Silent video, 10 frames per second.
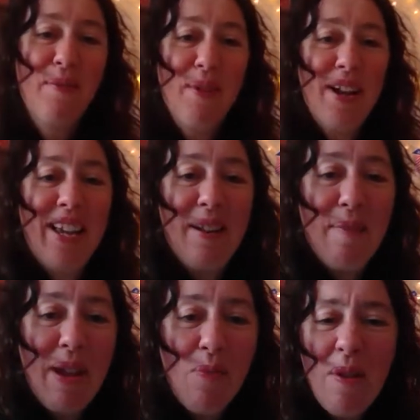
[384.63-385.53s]
We're going to
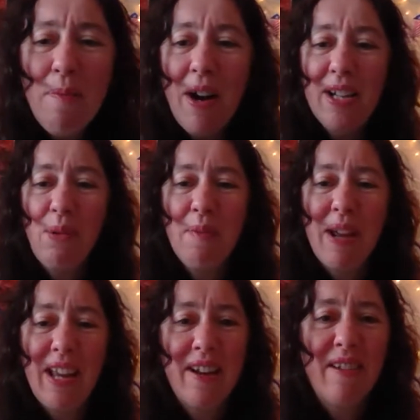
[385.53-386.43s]
make, we might as well
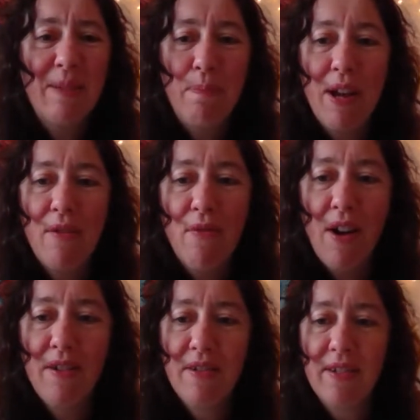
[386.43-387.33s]
make a nice big
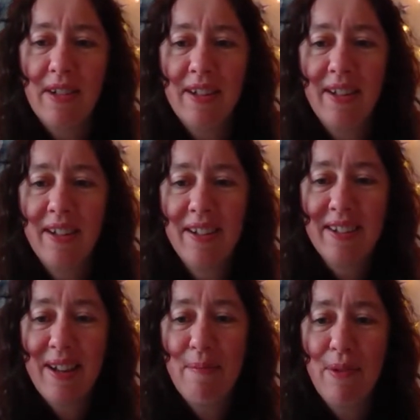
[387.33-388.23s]
rose.
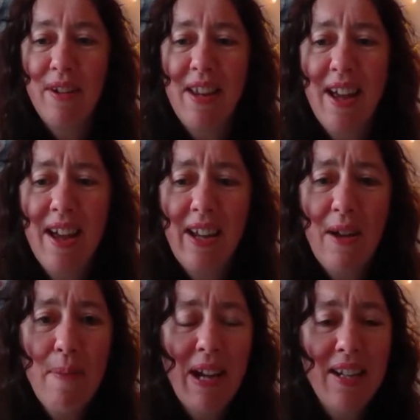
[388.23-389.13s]
Yeah,
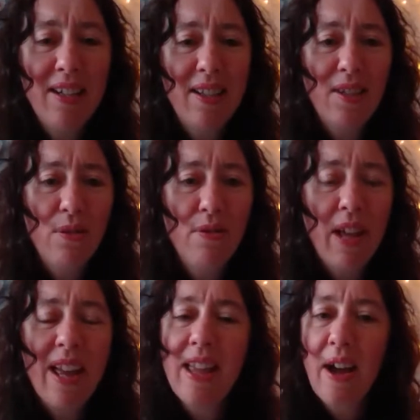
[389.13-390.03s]
going back into school,
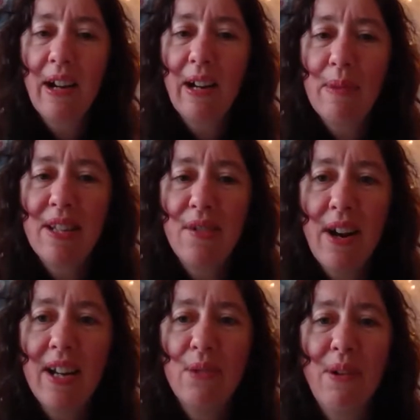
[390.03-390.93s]
that, that'll be
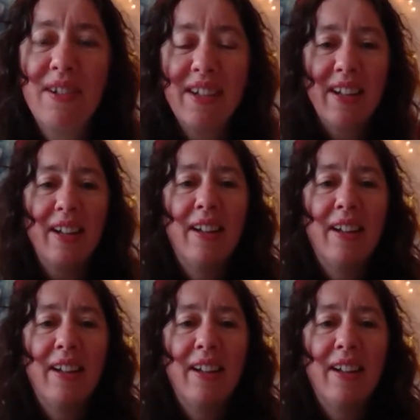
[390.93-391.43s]
strange, won't it?